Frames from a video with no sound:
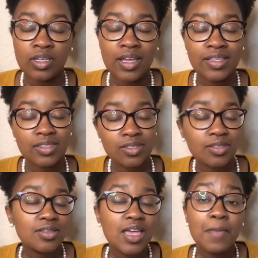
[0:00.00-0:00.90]

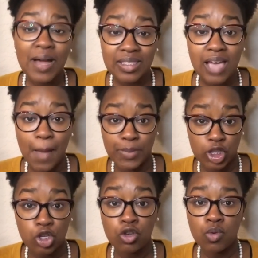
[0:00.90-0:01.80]
It's in my top
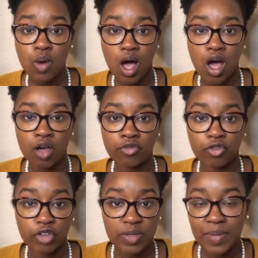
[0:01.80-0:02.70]
two
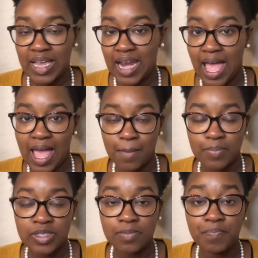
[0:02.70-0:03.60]
of rebate
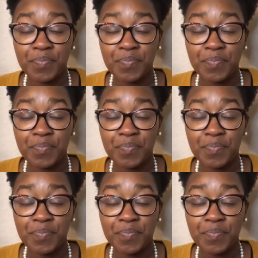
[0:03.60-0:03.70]
apps,